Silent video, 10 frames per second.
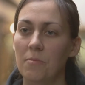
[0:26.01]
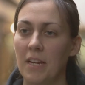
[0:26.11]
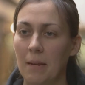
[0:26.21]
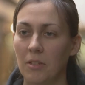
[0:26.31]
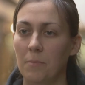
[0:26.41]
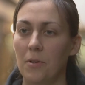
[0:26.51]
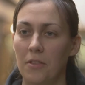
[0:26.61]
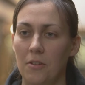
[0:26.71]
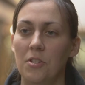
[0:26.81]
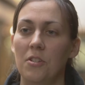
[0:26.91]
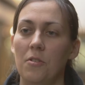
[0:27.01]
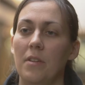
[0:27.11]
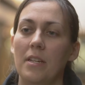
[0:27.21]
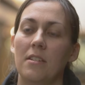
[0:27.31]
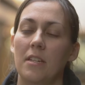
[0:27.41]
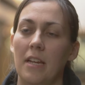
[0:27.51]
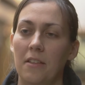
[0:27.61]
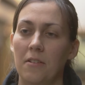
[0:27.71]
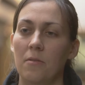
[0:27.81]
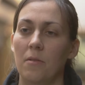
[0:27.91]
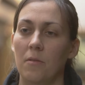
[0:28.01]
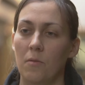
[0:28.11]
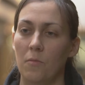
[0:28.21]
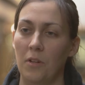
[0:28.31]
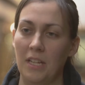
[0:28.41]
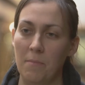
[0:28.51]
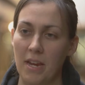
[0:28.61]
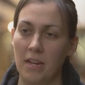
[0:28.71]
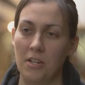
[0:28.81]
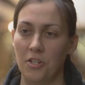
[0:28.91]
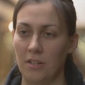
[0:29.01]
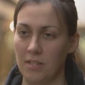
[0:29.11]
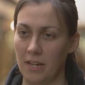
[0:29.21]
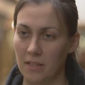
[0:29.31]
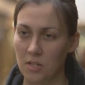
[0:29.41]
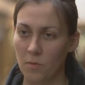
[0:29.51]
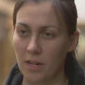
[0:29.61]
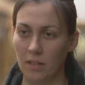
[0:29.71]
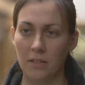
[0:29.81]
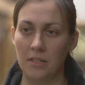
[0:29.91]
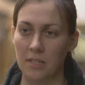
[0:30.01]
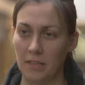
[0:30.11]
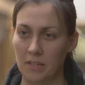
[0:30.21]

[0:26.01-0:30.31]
Being able to put those two things together really make initiatives like this one and clinics like